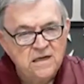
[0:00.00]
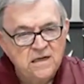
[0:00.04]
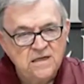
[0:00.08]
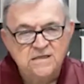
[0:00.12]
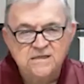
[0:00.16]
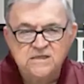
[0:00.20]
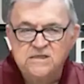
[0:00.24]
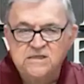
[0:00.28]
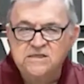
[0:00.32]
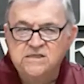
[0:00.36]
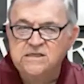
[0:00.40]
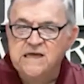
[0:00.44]

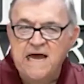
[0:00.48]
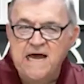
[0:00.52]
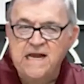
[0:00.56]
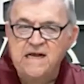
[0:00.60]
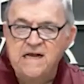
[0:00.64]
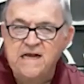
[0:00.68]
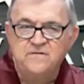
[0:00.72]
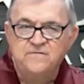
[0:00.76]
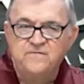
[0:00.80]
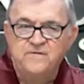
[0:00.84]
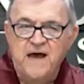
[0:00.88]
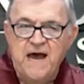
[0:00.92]

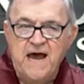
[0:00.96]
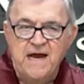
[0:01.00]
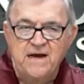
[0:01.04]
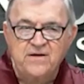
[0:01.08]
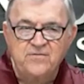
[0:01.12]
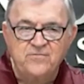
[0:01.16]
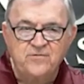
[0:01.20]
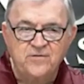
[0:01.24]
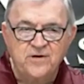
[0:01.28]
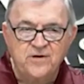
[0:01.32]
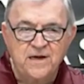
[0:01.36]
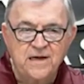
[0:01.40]

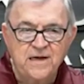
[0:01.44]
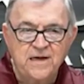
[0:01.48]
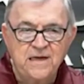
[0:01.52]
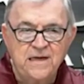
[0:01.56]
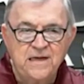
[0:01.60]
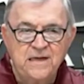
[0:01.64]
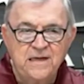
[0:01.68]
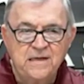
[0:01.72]
satisfactory